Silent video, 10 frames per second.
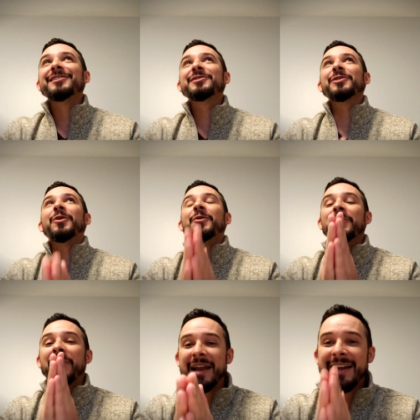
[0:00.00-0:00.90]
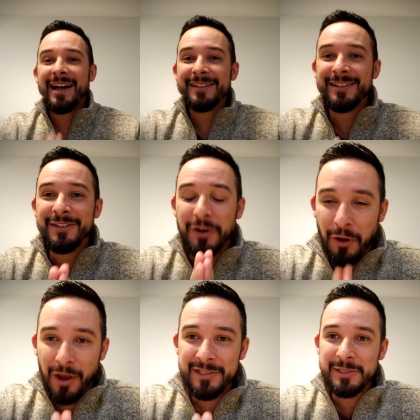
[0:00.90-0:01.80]
So Mike Conklin,
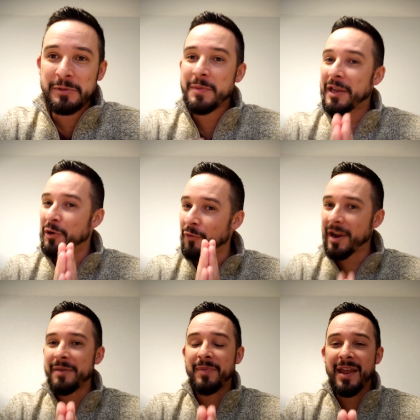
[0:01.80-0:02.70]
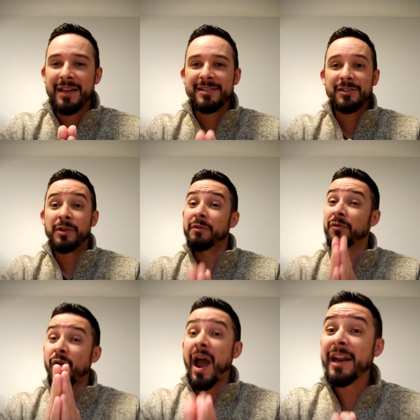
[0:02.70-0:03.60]
you're awesome. You make great baits. You have a
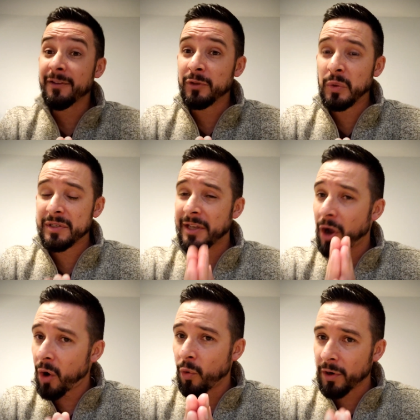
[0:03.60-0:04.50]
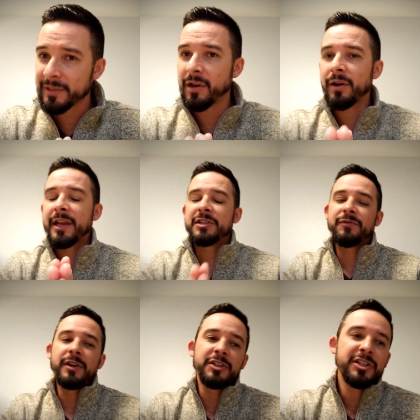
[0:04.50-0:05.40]
variety of lures. They all work. They all
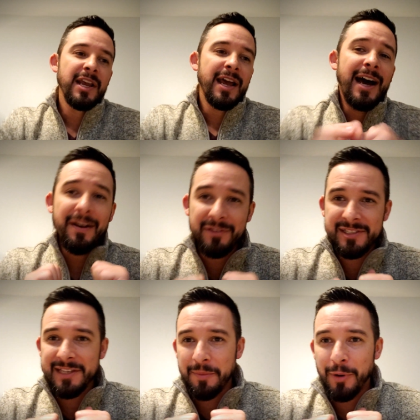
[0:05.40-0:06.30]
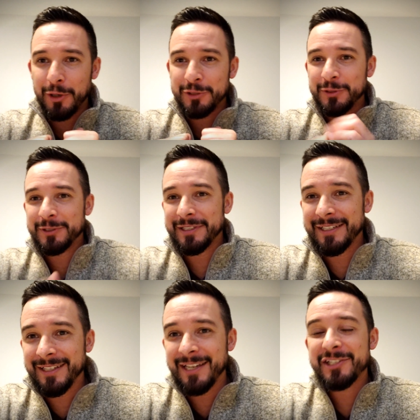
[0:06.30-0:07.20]
catch fish. Obviously, I'm partial to the
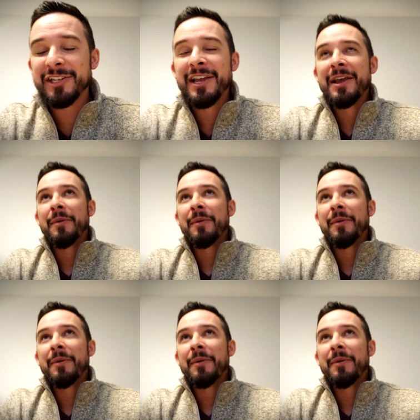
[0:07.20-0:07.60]
glitch.